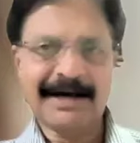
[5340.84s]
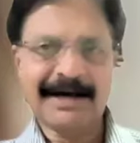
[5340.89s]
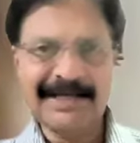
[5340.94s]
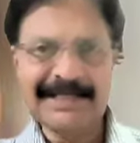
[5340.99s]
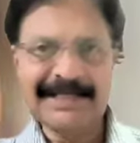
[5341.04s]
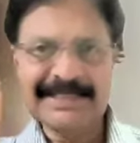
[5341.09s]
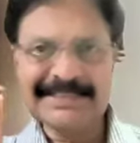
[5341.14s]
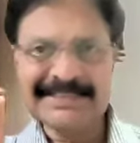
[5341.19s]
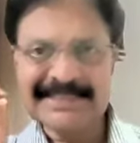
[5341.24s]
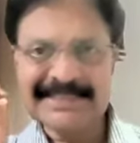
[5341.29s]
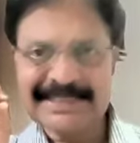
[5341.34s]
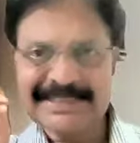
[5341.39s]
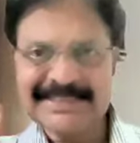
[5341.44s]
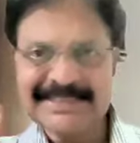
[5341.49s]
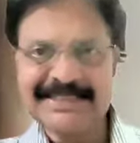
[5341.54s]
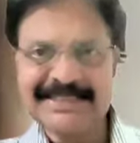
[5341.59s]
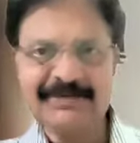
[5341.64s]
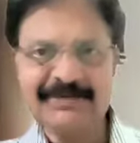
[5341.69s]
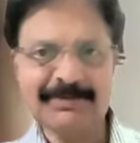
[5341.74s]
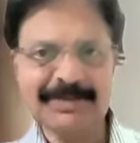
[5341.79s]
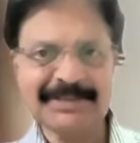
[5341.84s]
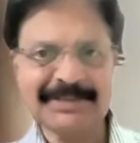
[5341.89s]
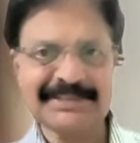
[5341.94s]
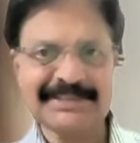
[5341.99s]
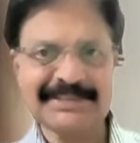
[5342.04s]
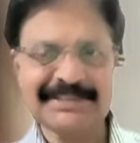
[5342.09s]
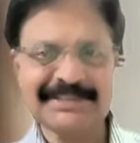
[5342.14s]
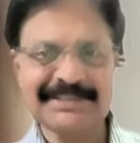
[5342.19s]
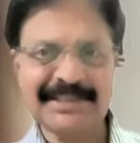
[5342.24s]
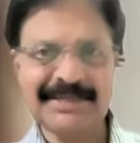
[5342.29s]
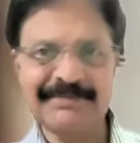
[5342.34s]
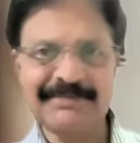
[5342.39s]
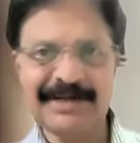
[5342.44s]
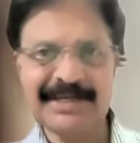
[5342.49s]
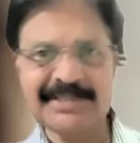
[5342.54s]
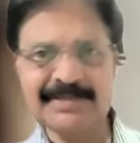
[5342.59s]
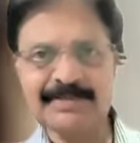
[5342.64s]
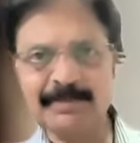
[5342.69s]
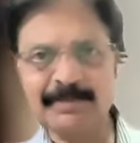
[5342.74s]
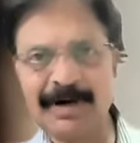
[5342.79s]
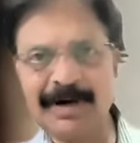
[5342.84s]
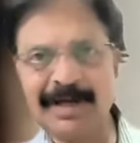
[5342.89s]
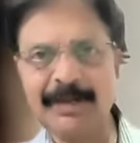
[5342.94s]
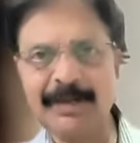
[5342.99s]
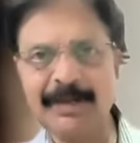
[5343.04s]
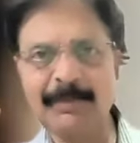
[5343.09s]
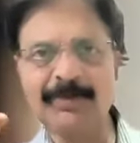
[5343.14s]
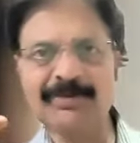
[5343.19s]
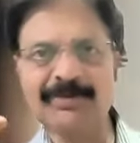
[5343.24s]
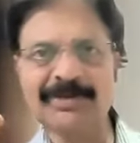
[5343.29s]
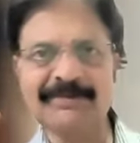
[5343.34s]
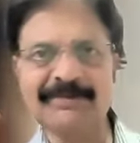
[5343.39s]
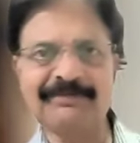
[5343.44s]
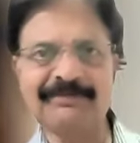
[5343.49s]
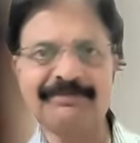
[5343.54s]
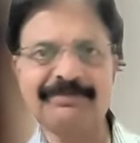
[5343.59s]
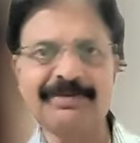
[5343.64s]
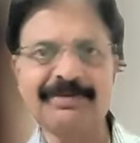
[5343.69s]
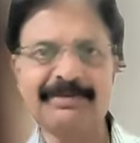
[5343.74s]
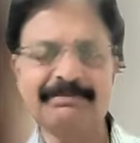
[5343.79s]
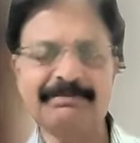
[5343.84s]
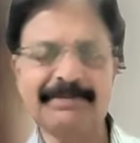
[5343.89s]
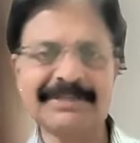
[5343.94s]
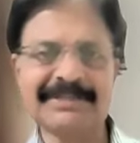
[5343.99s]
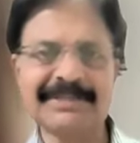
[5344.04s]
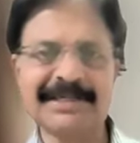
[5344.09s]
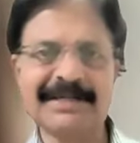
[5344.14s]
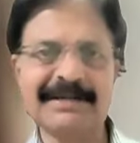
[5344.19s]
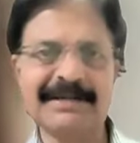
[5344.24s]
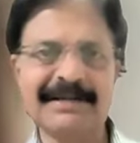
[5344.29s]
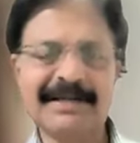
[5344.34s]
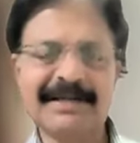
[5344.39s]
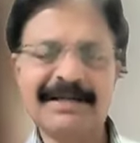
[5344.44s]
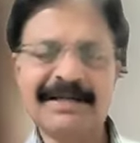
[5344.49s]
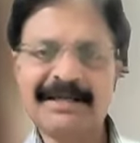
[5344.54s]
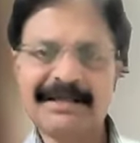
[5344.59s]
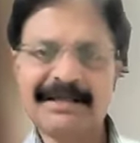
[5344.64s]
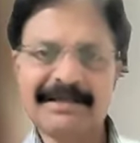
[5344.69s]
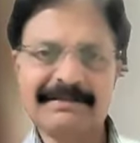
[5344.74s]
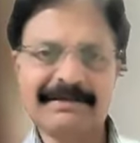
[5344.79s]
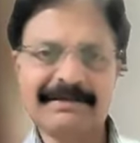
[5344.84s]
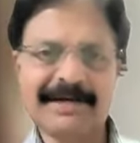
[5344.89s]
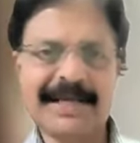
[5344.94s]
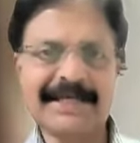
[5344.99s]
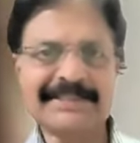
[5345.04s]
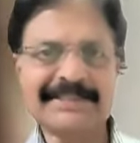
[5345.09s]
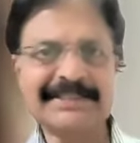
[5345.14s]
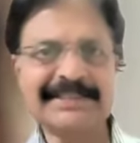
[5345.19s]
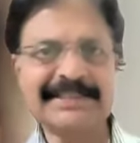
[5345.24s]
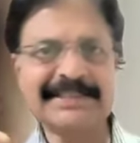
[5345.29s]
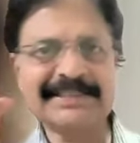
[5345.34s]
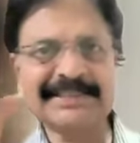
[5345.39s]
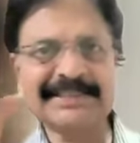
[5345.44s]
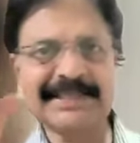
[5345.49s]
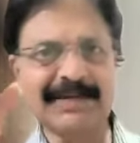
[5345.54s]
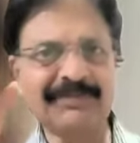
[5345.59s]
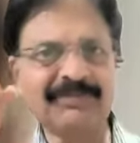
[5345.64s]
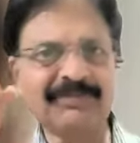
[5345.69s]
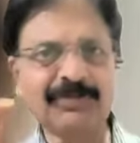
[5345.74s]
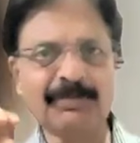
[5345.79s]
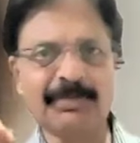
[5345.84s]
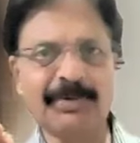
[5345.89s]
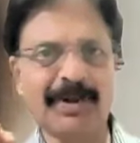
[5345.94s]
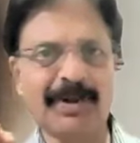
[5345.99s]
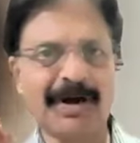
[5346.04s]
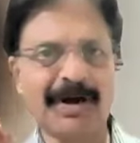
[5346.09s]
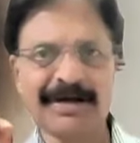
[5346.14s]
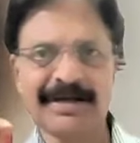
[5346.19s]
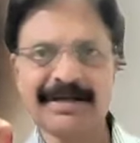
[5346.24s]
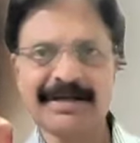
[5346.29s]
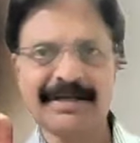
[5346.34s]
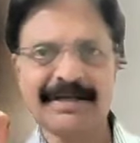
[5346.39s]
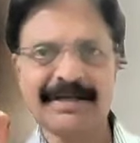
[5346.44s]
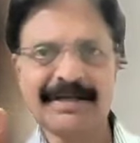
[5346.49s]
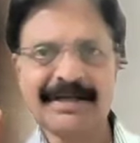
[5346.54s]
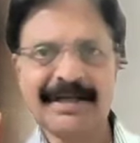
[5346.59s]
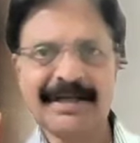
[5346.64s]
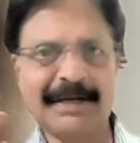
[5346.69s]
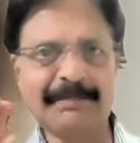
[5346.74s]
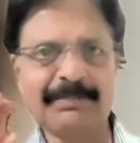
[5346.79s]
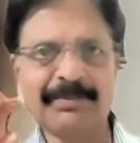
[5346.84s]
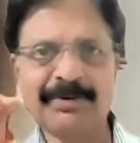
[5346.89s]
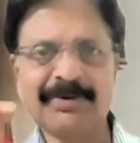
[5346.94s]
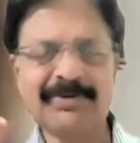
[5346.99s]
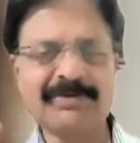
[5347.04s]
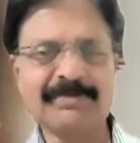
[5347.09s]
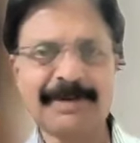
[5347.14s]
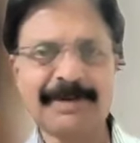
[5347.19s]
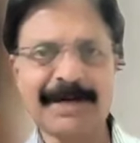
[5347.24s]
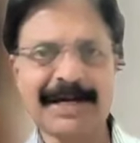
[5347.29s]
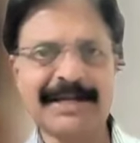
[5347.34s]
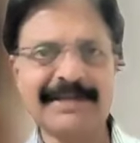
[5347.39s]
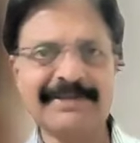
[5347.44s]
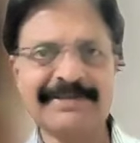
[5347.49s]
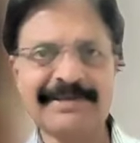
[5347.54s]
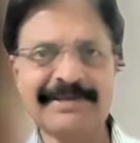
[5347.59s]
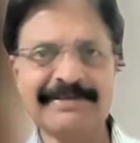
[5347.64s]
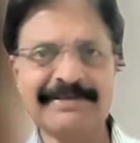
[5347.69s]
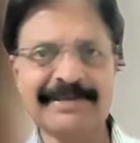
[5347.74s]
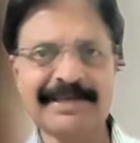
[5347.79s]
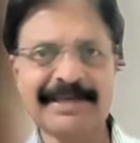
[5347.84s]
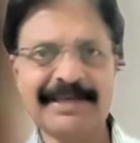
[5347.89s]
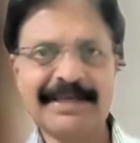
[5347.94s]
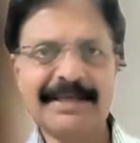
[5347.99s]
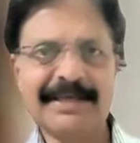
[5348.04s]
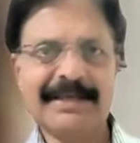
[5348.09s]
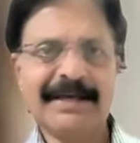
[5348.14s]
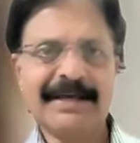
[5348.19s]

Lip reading: the highly sensitive muscles, even a small amount of muscle relaxant is enough to block and produce paralysis.